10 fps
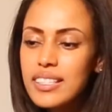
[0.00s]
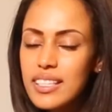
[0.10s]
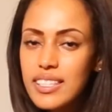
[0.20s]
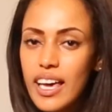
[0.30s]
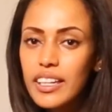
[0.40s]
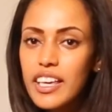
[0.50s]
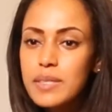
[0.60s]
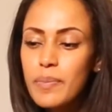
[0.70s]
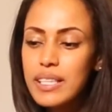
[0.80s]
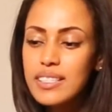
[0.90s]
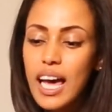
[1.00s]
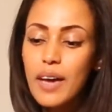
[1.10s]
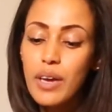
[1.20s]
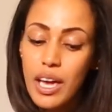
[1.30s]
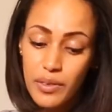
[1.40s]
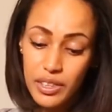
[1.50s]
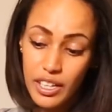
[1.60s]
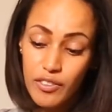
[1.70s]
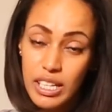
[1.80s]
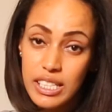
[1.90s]
As I said, it's best to have
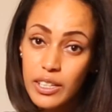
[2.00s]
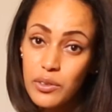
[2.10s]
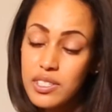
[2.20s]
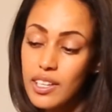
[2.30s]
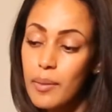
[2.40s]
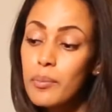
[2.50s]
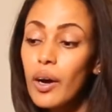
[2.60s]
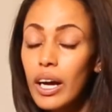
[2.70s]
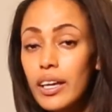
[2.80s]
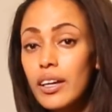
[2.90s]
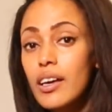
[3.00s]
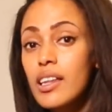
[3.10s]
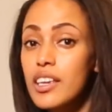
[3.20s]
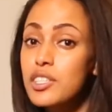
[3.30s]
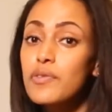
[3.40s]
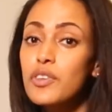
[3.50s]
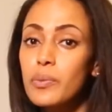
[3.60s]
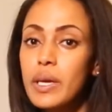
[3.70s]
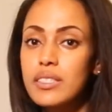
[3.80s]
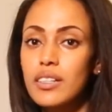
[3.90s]
everything ready on standby at least a few
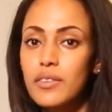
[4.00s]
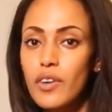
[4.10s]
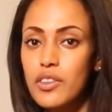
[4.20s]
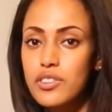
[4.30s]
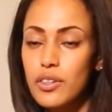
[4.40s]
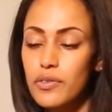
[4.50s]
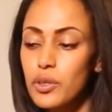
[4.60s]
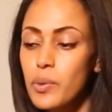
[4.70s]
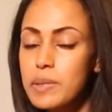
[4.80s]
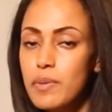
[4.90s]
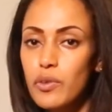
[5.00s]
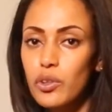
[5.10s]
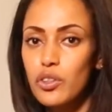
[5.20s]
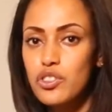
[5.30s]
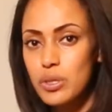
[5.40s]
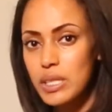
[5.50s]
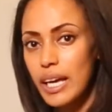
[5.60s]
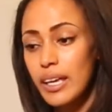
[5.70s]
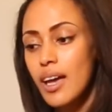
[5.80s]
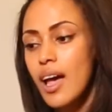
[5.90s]
weeks in advance, so a few weeks before your due
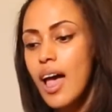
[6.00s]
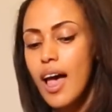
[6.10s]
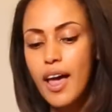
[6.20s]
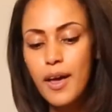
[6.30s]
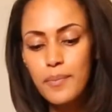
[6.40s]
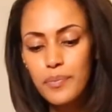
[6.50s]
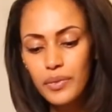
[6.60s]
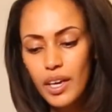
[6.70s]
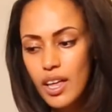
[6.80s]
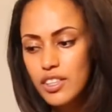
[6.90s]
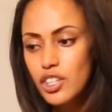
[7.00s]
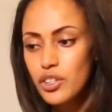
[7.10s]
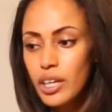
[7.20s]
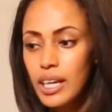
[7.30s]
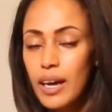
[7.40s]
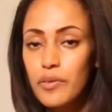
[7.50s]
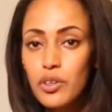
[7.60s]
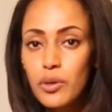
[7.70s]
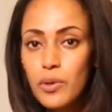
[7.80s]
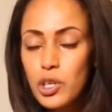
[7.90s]
date. So you're going to have
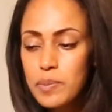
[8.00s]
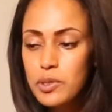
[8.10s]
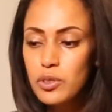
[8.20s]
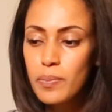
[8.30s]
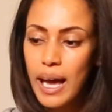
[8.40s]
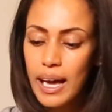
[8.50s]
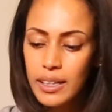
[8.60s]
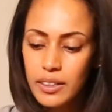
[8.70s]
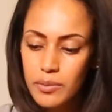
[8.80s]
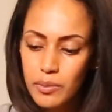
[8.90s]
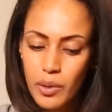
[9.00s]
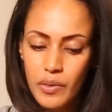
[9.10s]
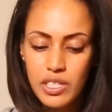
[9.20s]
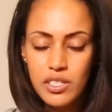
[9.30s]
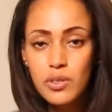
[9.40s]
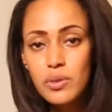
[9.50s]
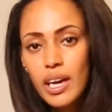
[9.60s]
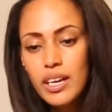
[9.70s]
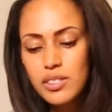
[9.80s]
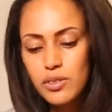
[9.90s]
your hospital bag, whether it's a
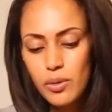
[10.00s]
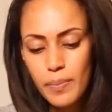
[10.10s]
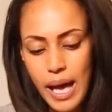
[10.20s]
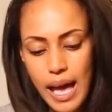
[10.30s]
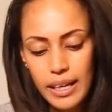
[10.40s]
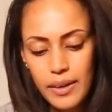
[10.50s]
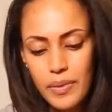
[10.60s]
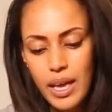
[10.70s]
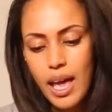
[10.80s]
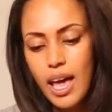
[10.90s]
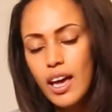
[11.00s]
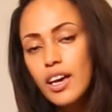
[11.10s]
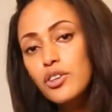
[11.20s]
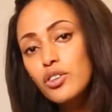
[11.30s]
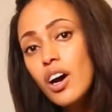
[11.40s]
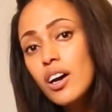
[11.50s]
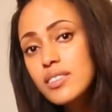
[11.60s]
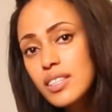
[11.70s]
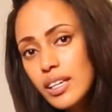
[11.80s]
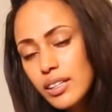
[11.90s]
suitcase or a bag, your
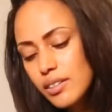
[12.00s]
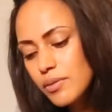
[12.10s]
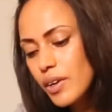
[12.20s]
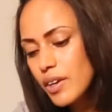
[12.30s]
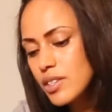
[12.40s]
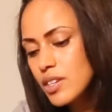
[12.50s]
car seat, very